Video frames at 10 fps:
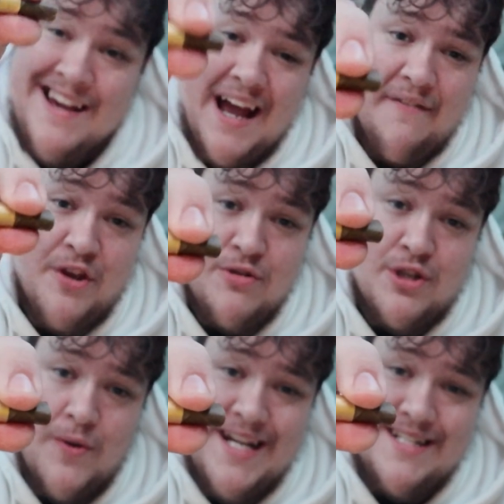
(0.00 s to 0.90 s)
If you
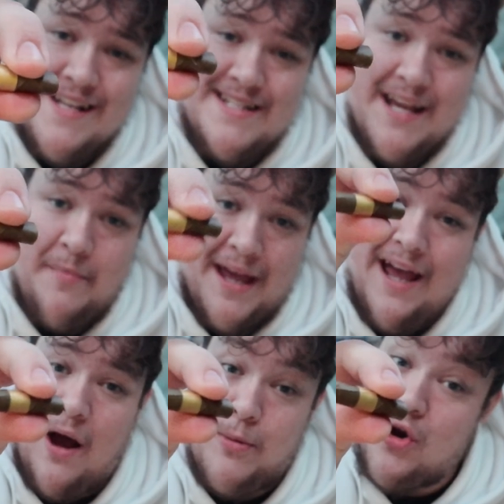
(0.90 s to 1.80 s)
squeeze this tip
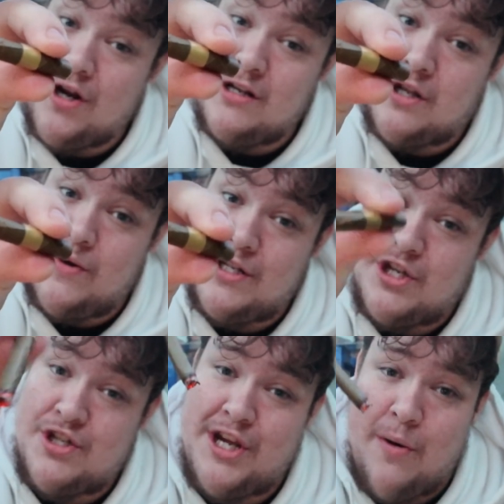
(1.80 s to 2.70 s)
here, I'm not going to do it
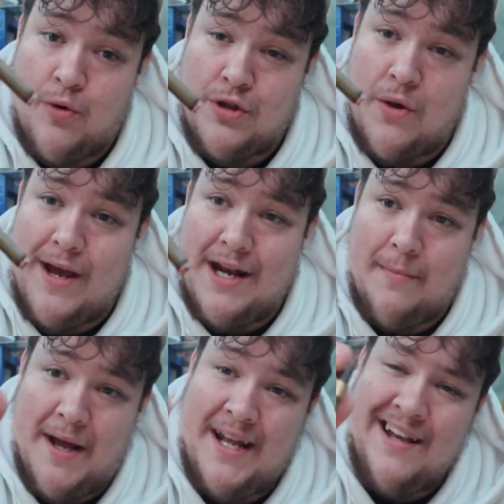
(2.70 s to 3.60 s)
just yet, we'll do it in a
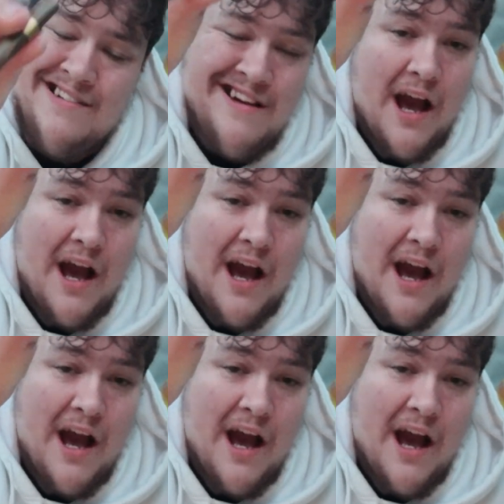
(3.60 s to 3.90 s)
minute.